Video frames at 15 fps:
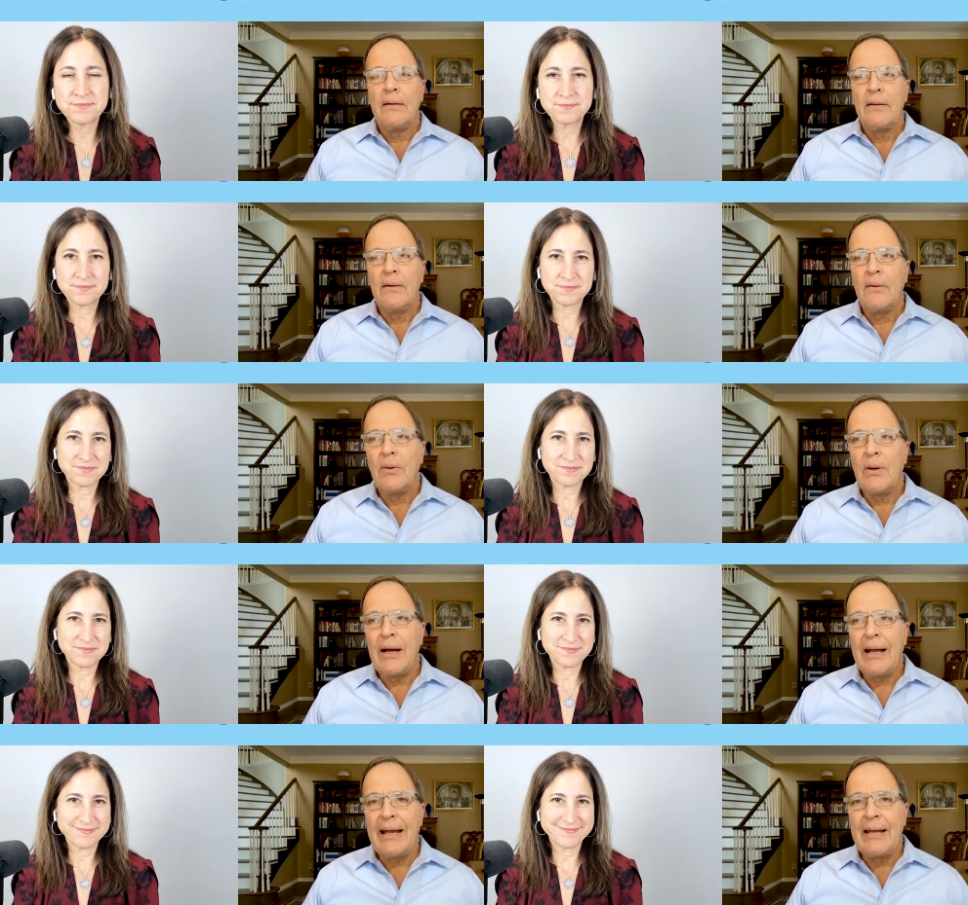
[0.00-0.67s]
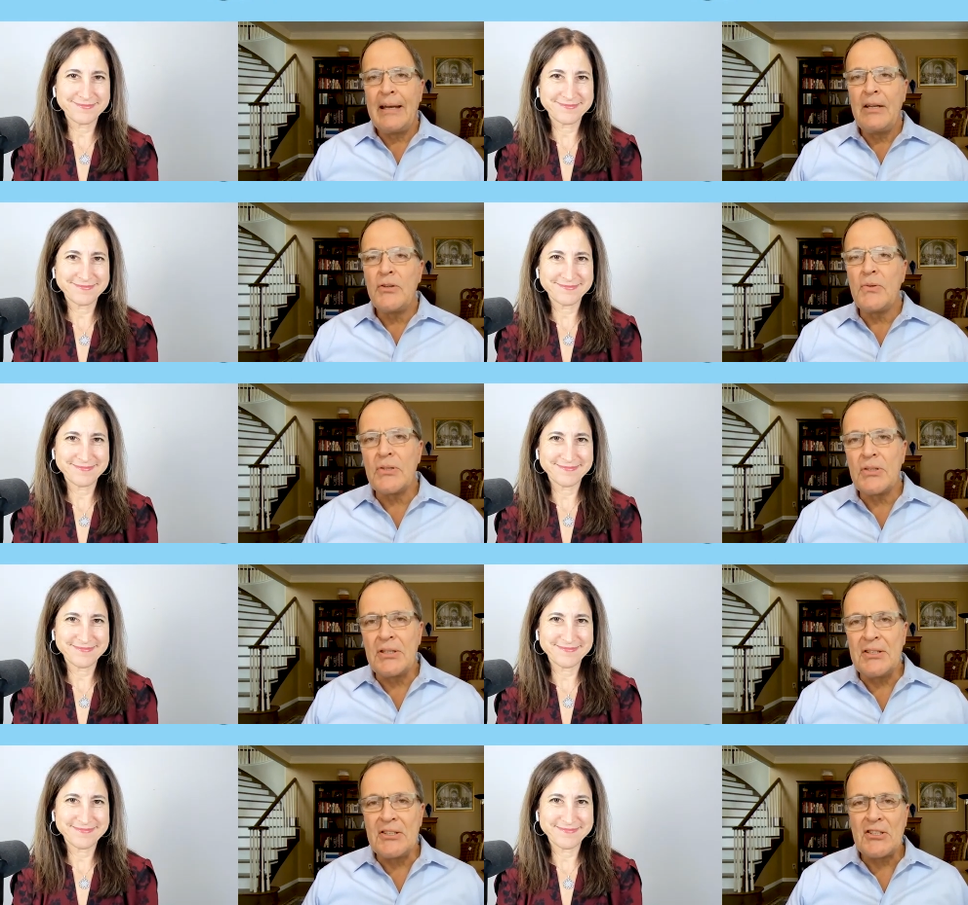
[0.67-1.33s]
Speaker 1: Well, I got
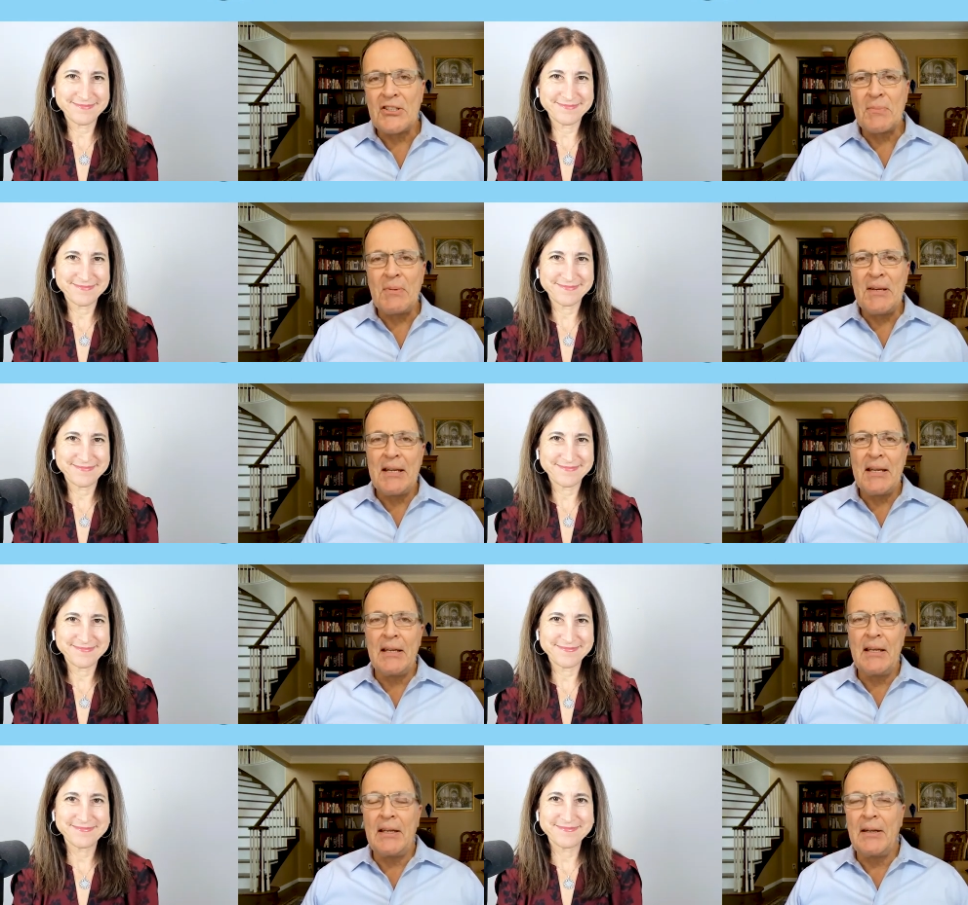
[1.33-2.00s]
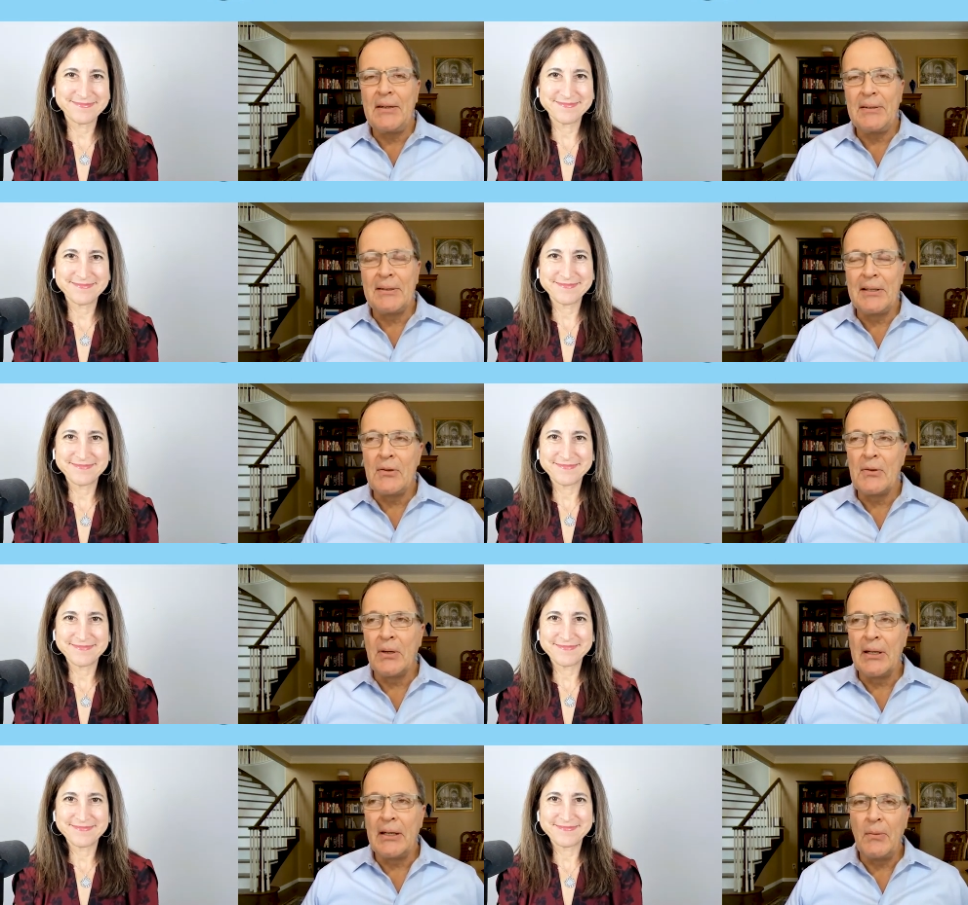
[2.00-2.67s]
interested in speaking
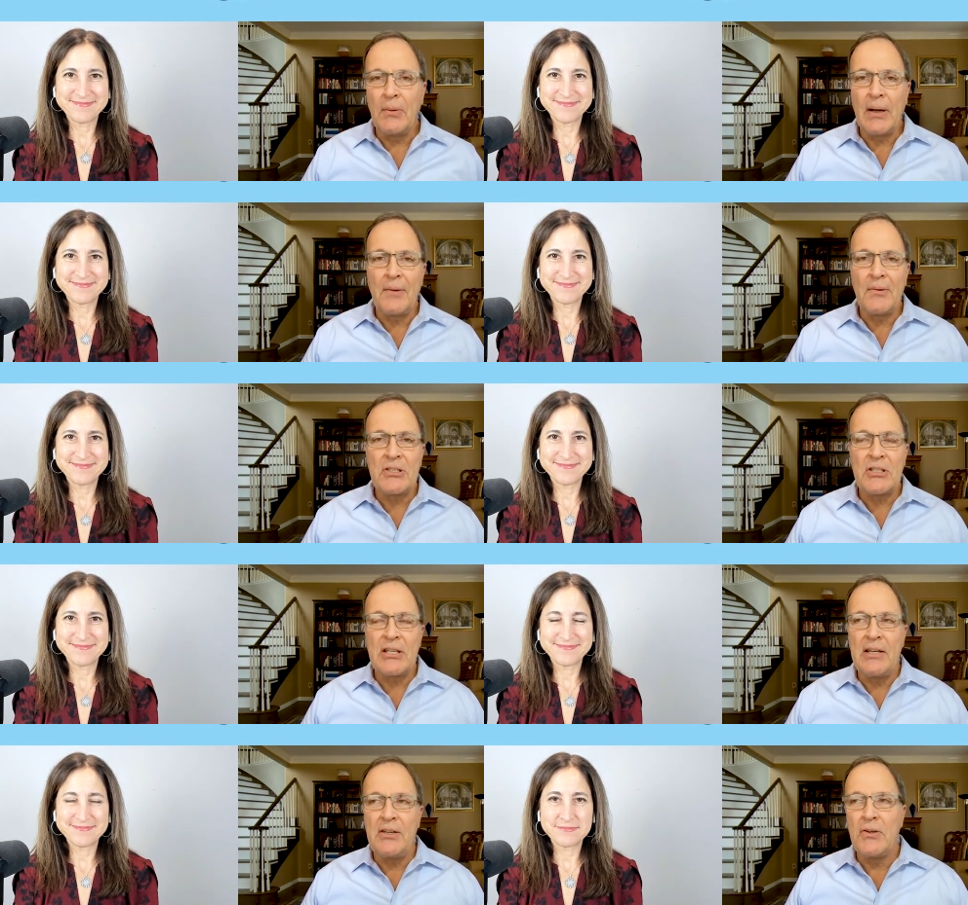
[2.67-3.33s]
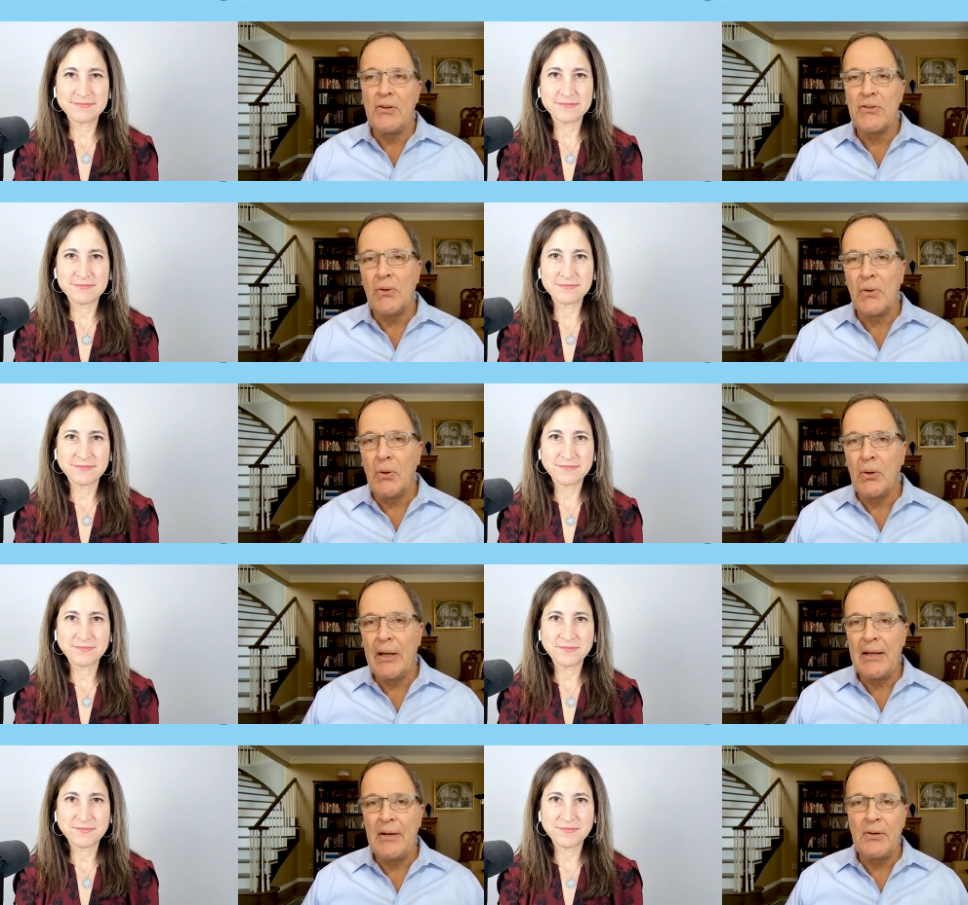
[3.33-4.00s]
literally when I was ten years old.
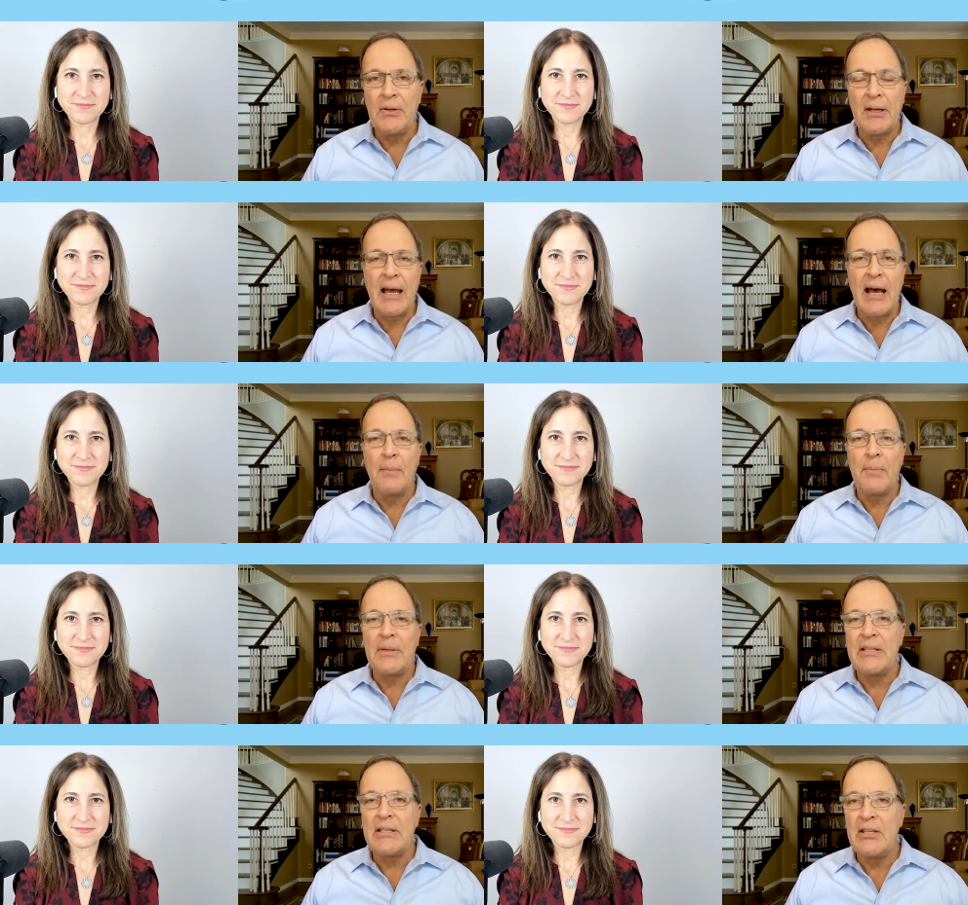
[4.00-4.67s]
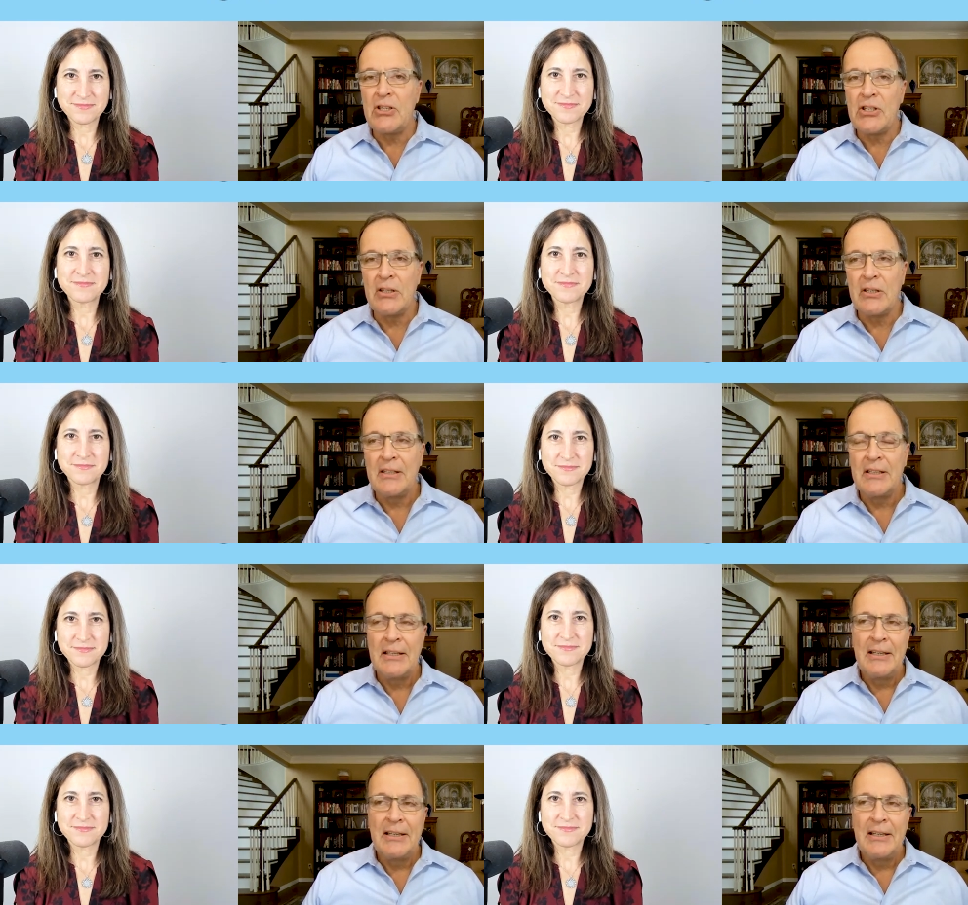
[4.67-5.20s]
I entered a competition.